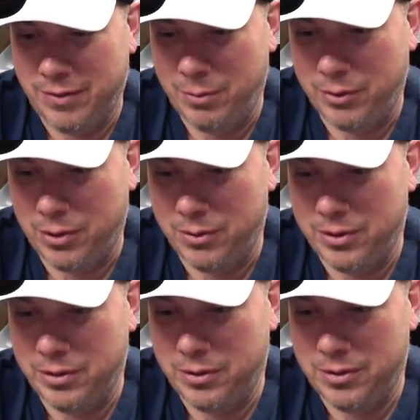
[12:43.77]
they want to go
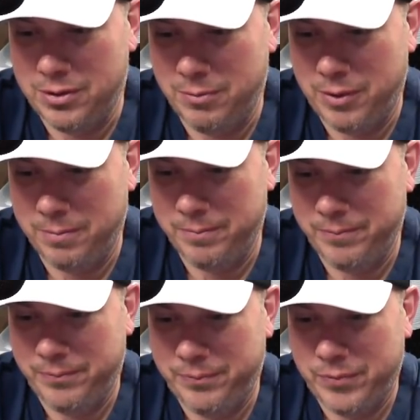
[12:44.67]
to dinner or something.
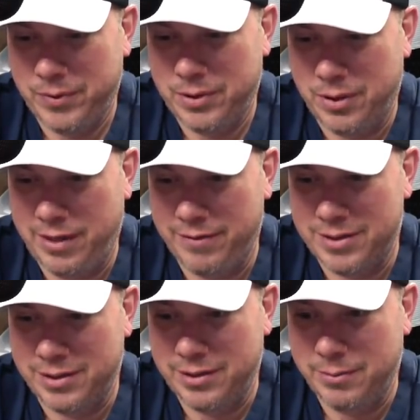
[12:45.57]
So I
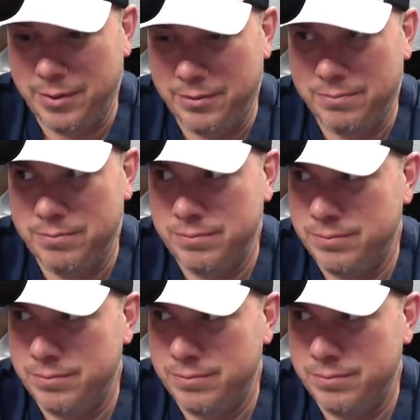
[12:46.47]
haven't seen them in